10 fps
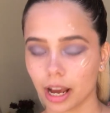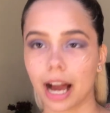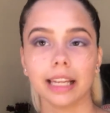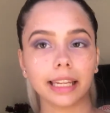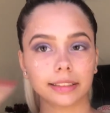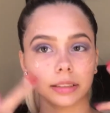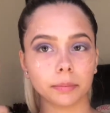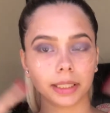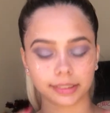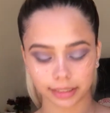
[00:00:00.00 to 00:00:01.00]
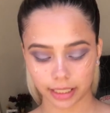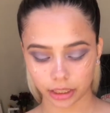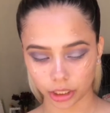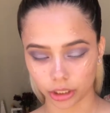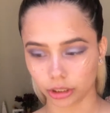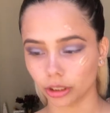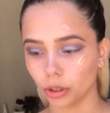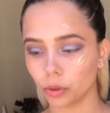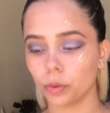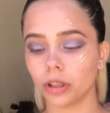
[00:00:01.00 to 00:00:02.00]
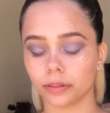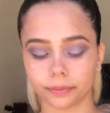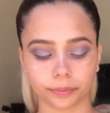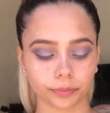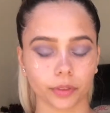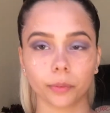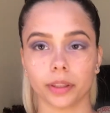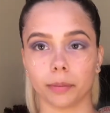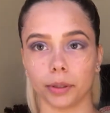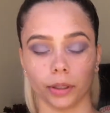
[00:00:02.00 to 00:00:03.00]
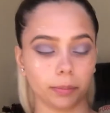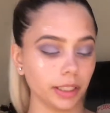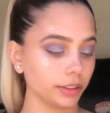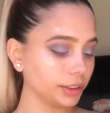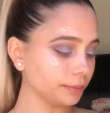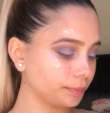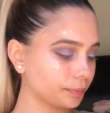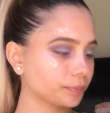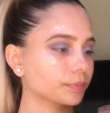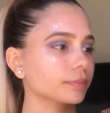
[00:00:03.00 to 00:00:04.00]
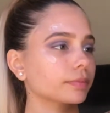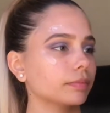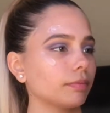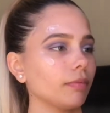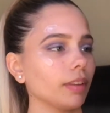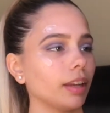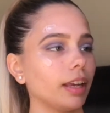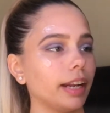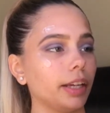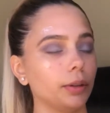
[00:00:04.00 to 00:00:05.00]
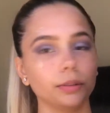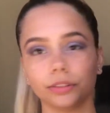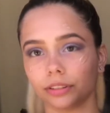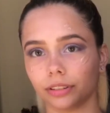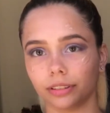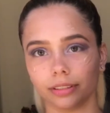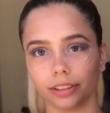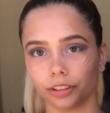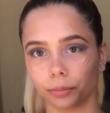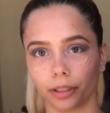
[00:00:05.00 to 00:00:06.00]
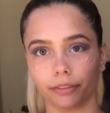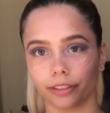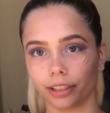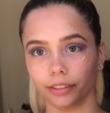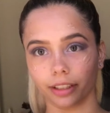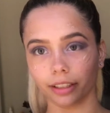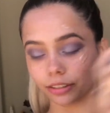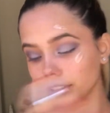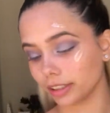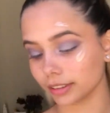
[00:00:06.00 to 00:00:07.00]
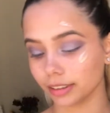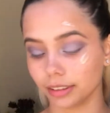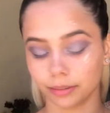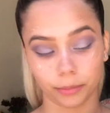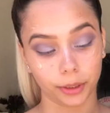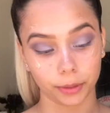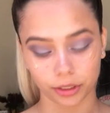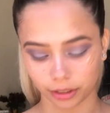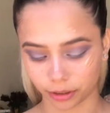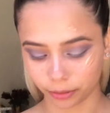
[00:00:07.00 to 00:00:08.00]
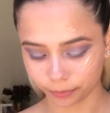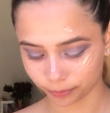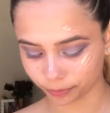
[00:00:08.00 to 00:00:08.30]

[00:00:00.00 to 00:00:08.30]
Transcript: I like to mix in the glow with a beauty blender, and I use this spray for everything, if you guys can pretty much tell.